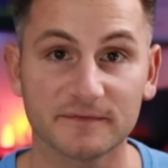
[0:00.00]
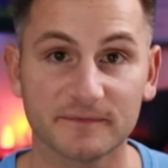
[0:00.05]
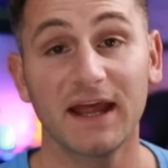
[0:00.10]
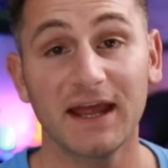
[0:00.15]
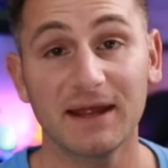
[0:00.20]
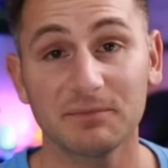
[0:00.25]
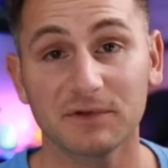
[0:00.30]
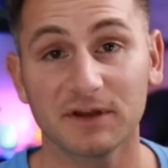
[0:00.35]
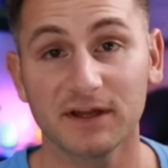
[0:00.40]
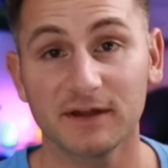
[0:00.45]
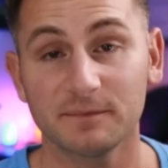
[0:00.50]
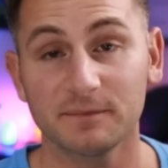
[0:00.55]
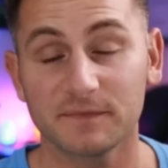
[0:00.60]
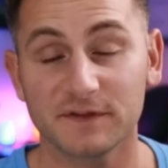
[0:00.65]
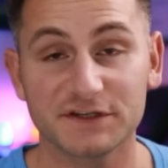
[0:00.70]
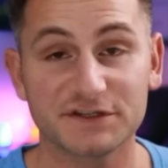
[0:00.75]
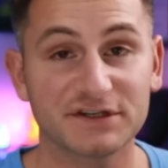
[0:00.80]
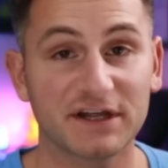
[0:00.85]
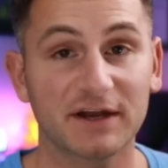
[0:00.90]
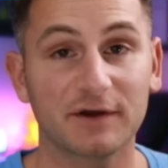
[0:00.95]
Namely,
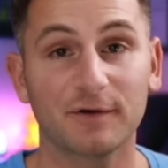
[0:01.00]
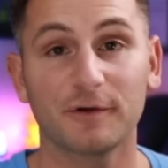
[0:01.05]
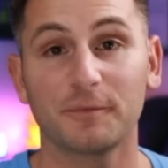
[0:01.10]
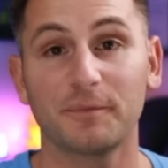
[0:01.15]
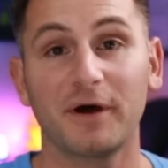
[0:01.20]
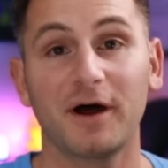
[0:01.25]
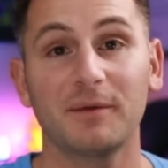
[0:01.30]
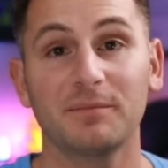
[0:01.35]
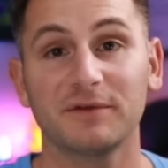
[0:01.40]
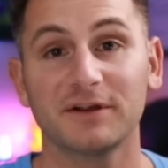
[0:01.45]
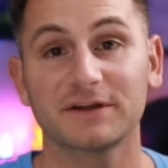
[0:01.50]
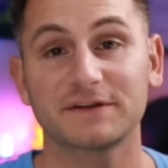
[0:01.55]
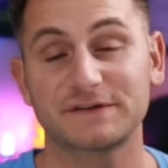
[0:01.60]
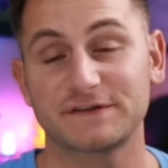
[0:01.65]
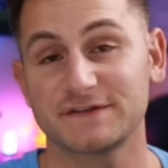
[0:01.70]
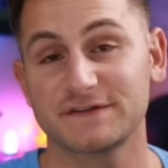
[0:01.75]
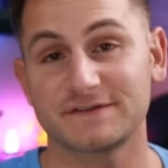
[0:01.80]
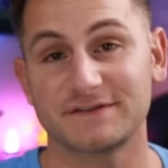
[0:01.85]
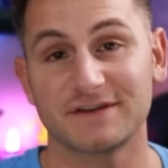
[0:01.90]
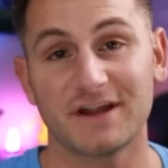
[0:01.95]
the general public
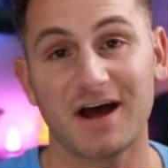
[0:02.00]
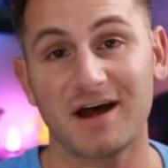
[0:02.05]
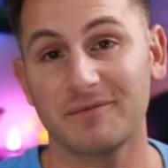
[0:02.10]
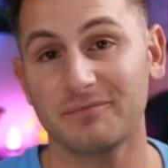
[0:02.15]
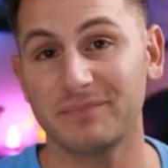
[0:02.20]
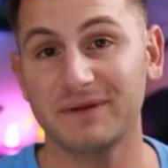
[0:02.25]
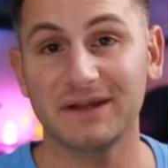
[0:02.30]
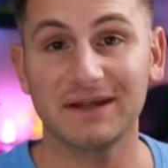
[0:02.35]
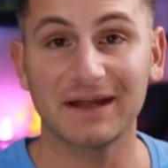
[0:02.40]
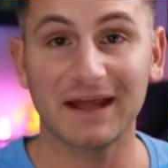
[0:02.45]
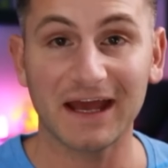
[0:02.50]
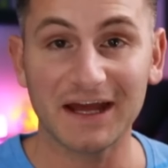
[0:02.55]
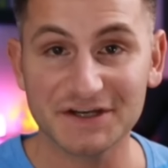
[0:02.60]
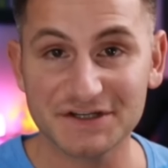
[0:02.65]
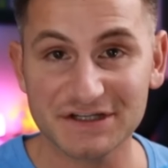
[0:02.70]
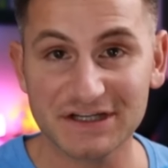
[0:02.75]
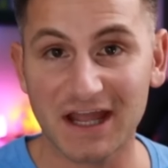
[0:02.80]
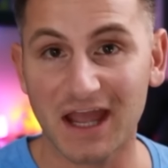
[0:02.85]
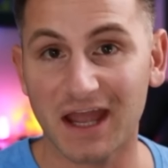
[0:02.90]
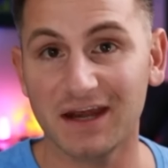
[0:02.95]
just not being
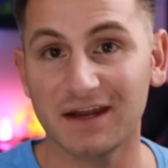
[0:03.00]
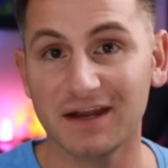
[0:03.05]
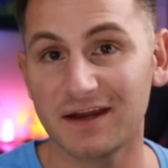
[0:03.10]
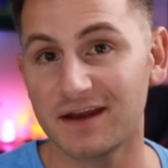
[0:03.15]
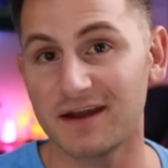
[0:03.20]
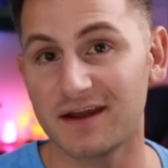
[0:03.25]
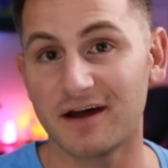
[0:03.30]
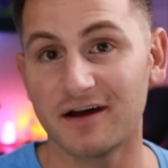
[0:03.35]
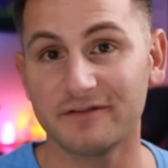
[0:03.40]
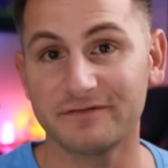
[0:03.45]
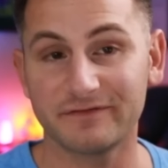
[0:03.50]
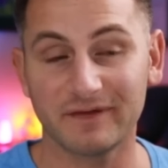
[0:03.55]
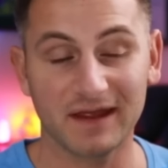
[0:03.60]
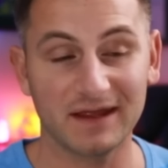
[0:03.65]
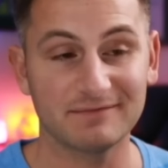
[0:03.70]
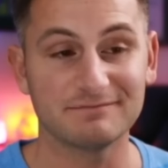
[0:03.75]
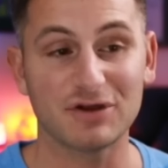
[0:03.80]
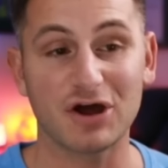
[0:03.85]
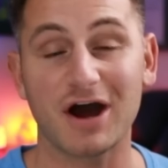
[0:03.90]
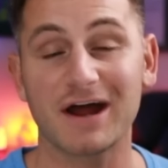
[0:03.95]
educated enough
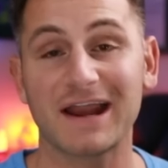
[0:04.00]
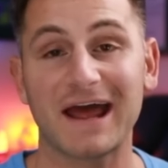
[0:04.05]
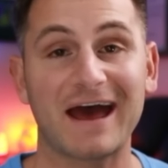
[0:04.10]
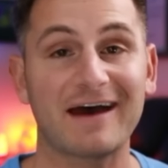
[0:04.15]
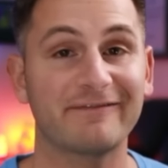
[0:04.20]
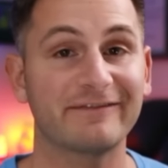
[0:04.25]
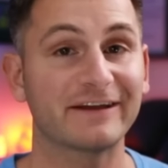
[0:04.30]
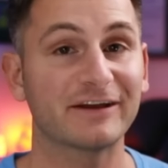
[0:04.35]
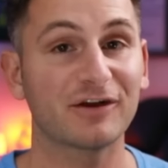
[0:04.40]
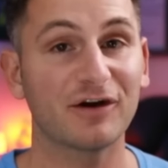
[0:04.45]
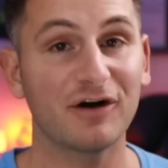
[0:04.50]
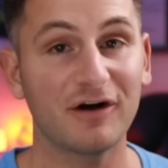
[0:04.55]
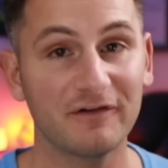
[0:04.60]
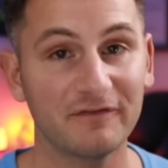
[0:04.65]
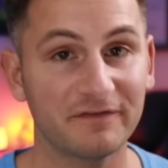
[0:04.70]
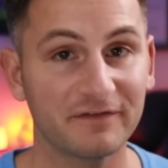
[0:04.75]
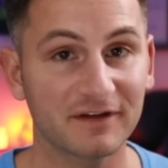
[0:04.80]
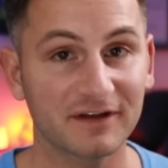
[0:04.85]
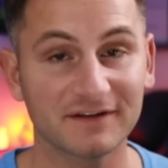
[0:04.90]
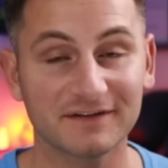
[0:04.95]
and not having
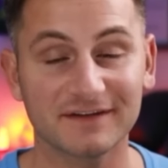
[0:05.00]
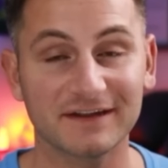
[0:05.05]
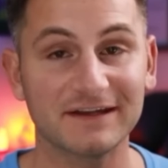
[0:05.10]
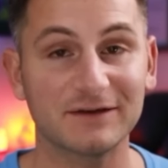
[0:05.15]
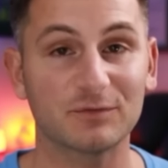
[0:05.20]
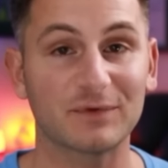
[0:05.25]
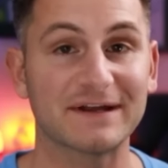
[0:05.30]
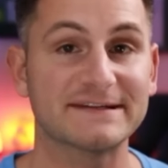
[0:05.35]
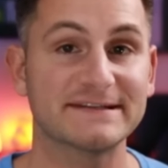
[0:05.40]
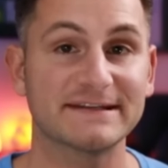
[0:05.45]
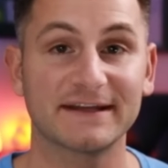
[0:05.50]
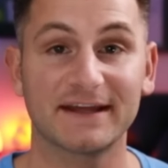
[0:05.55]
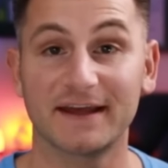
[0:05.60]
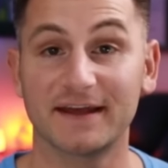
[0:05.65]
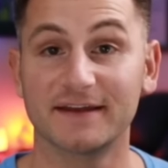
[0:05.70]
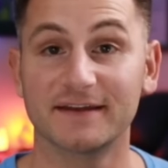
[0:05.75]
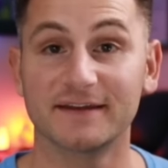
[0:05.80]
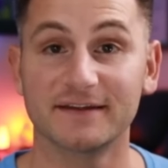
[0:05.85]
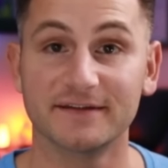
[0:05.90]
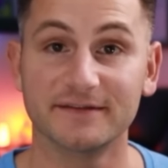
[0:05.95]
confidence in renting
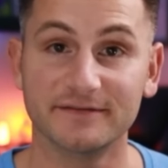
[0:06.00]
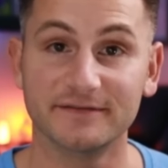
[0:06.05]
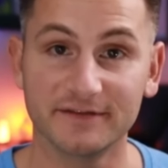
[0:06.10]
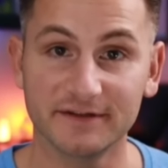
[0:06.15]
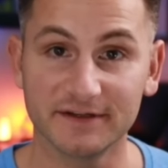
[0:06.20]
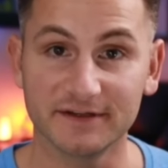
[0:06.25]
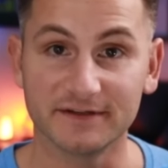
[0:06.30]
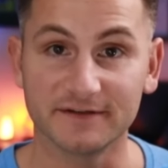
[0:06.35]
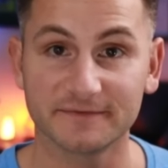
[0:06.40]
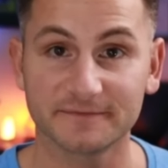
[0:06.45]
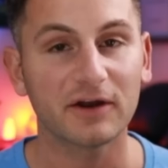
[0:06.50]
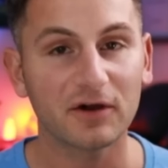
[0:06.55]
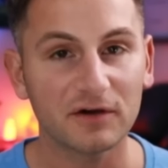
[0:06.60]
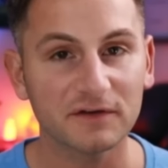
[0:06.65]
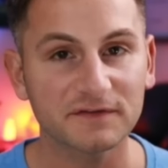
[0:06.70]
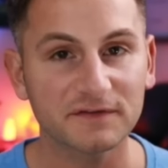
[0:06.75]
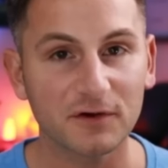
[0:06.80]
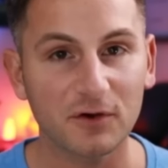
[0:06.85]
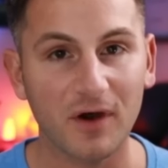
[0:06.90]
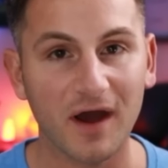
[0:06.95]
an EV. I'd
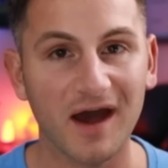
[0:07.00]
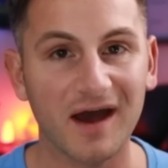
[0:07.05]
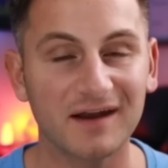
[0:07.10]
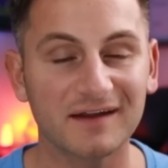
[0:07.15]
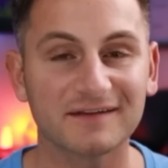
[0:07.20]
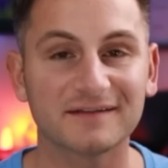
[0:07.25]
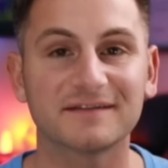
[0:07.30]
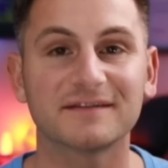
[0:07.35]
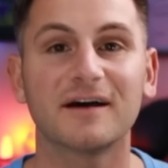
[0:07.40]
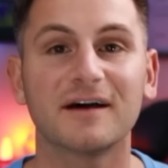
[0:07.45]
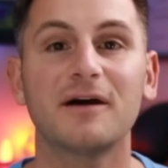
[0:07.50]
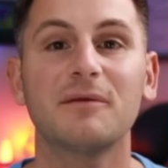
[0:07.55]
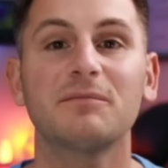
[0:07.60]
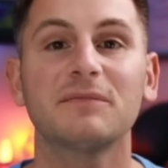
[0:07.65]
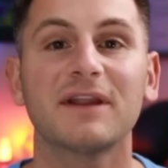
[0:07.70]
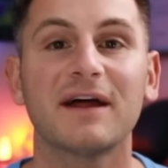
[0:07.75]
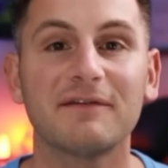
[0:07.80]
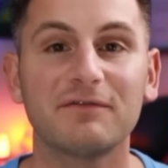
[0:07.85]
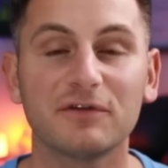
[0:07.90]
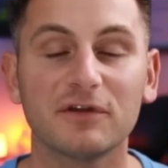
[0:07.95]
also add some
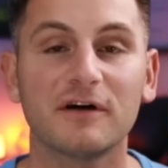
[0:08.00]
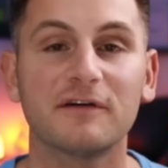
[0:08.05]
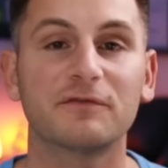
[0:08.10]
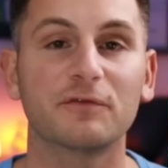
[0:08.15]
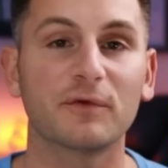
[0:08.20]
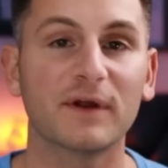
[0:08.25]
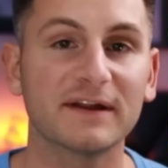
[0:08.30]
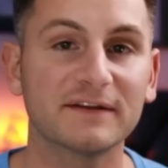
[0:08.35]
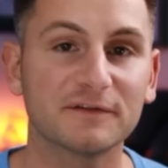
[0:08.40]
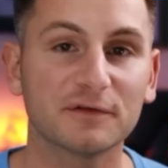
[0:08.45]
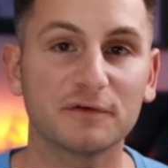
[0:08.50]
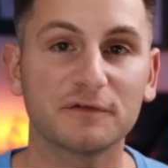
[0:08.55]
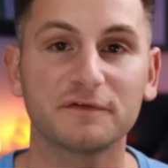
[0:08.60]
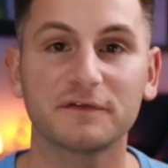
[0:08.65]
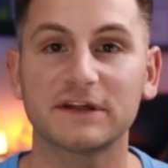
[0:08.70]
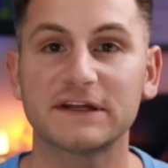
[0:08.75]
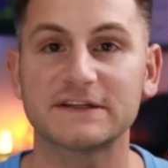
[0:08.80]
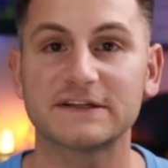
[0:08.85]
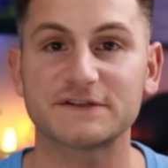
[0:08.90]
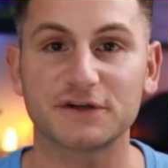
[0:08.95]
level of rental
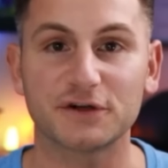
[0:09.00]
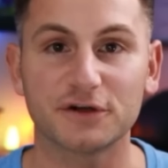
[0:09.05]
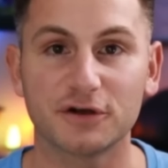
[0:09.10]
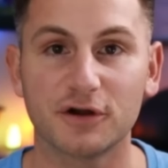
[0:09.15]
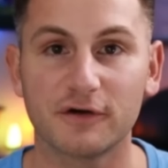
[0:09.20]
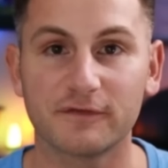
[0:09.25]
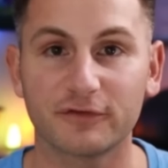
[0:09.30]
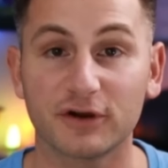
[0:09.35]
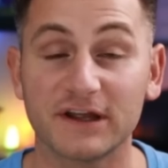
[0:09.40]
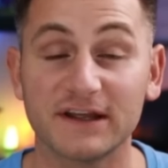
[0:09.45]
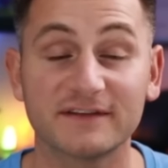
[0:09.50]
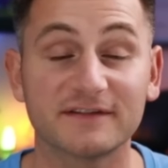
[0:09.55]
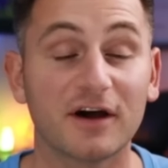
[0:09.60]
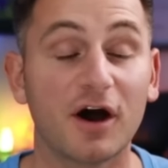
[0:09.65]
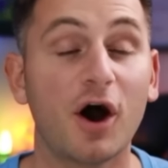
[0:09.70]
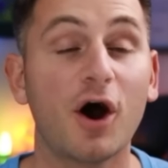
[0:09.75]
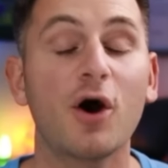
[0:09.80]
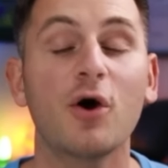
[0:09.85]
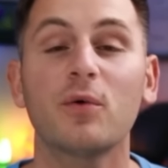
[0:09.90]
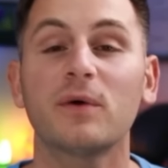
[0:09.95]
fleet turnover is
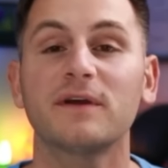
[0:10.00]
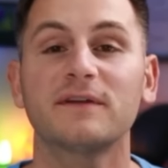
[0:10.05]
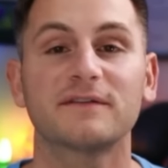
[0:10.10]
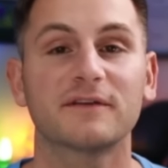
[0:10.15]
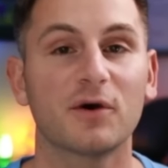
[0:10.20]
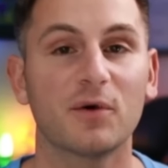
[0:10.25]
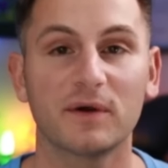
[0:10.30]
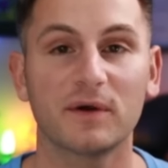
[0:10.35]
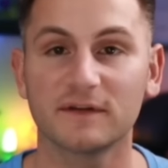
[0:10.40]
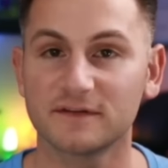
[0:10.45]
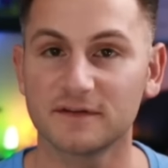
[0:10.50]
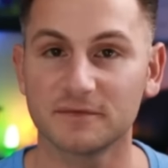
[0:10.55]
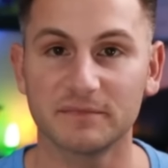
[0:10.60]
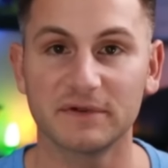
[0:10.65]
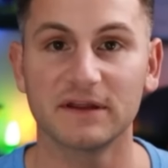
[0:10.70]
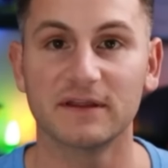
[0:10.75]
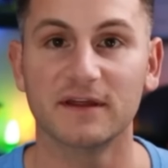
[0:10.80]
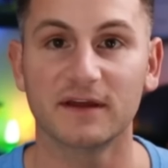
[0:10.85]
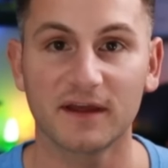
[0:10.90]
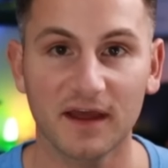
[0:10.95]
always going to
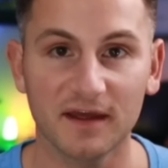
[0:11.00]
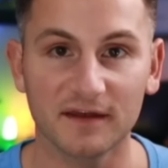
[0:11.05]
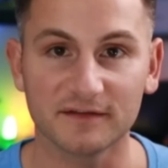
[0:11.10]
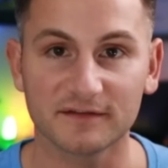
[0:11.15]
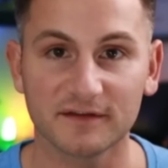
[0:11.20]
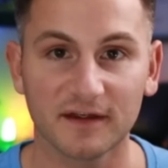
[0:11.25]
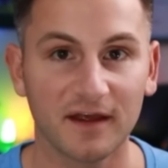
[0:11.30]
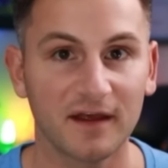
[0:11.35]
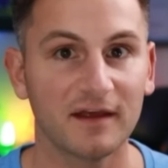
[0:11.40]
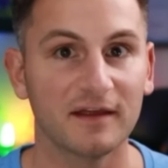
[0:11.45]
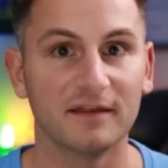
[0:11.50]
be the case.